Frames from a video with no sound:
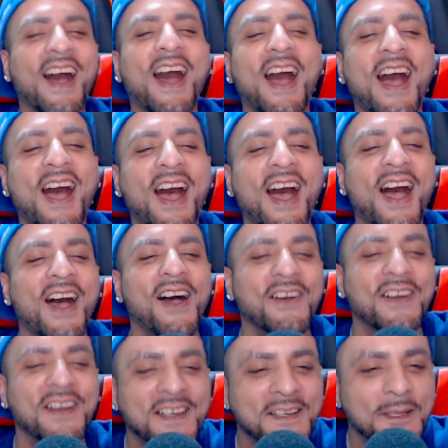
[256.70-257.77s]

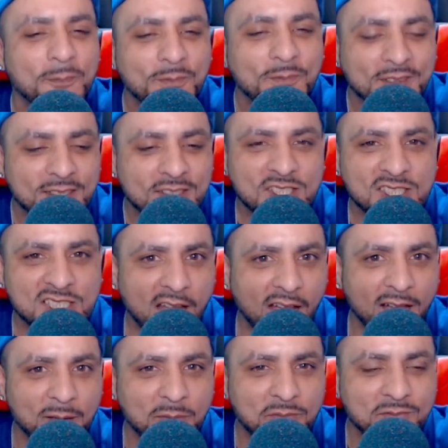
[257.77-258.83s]
Oh!
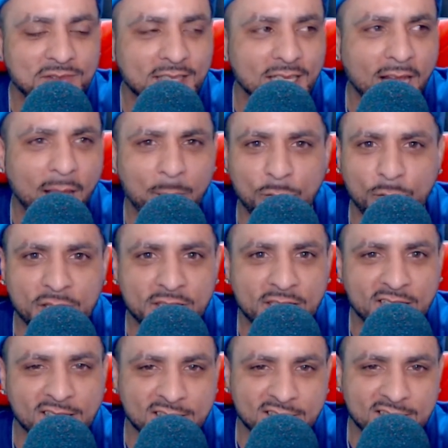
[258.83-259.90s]
Stop. Collaborate
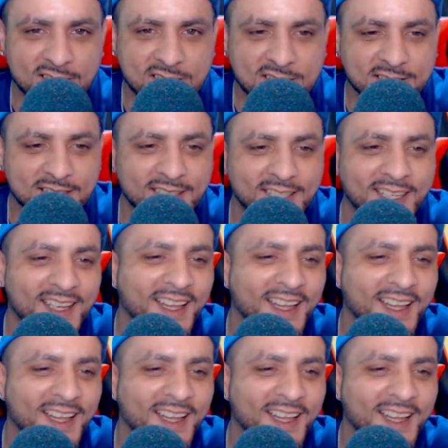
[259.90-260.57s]
and listen.